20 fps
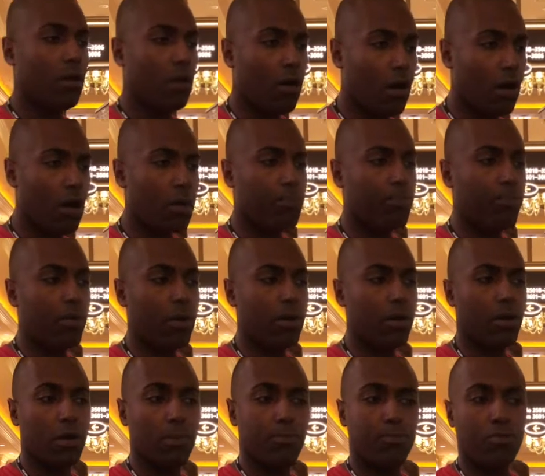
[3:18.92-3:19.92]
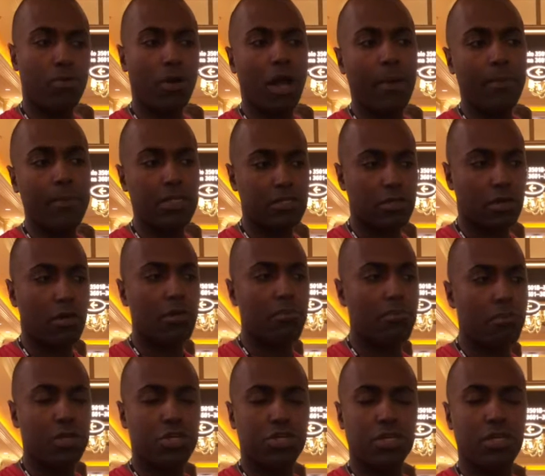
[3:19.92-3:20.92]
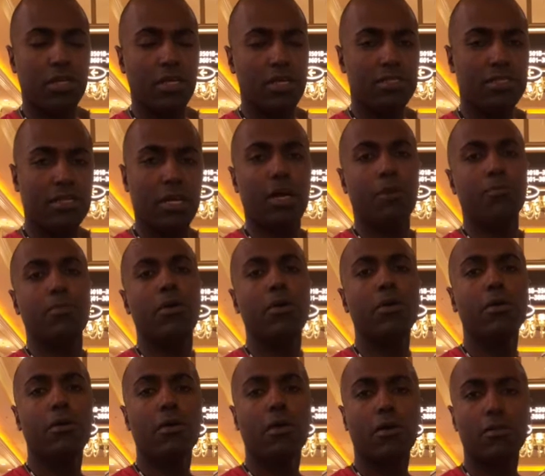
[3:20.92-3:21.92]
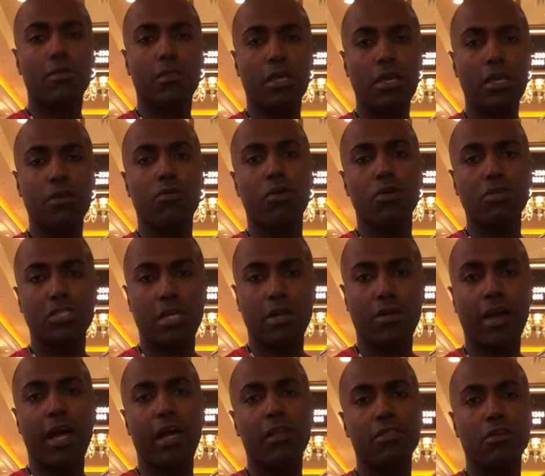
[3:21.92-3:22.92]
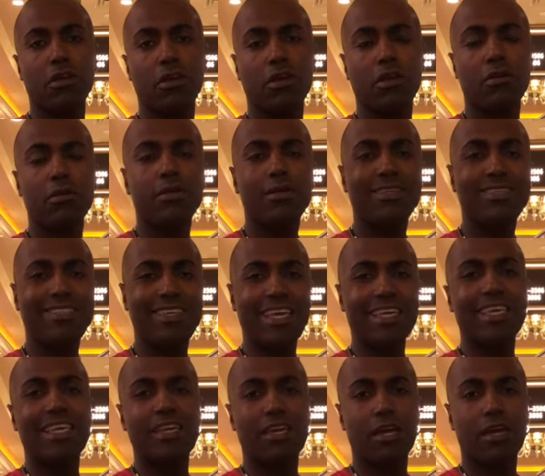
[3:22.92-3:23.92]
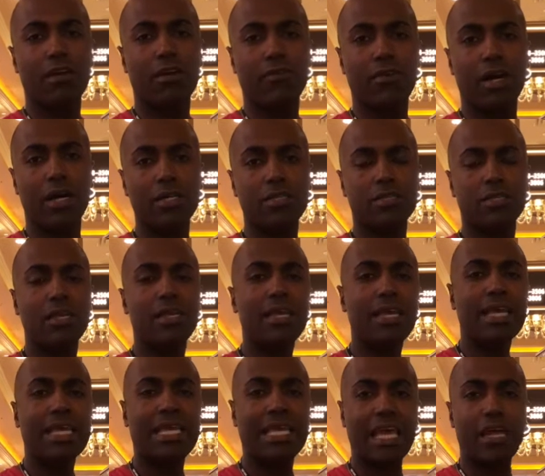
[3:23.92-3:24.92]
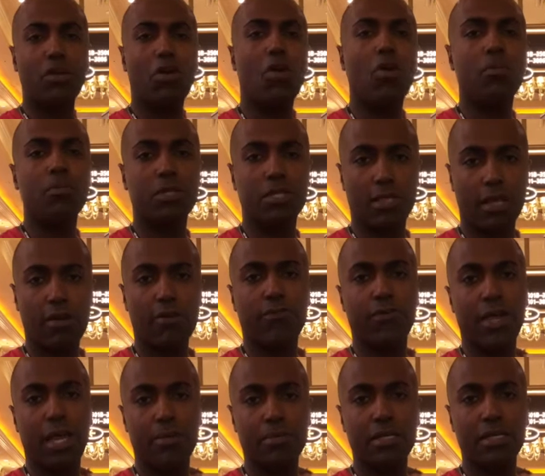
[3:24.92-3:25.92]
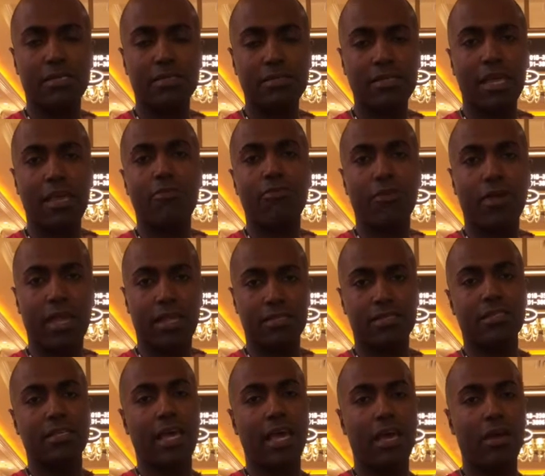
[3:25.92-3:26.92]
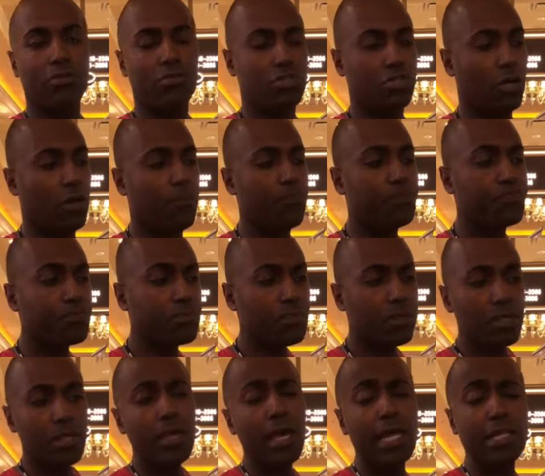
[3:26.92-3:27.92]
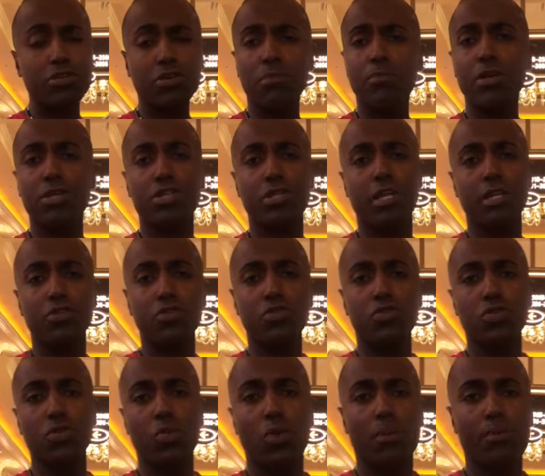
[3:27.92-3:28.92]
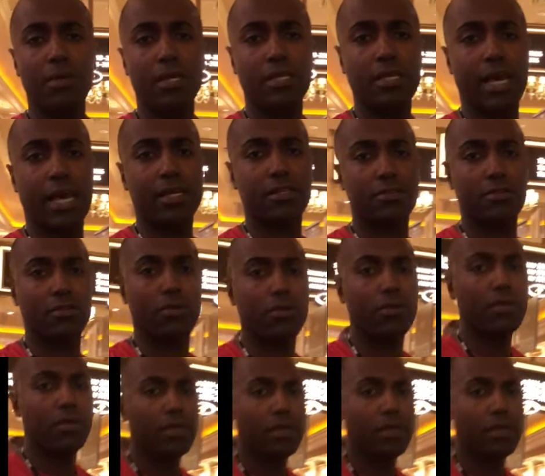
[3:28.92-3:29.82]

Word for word: Our, our promise and our mission is to help the heroes that are out there taking care of us get home to their families safe and sound. So that's our mission at two two one B Tactical.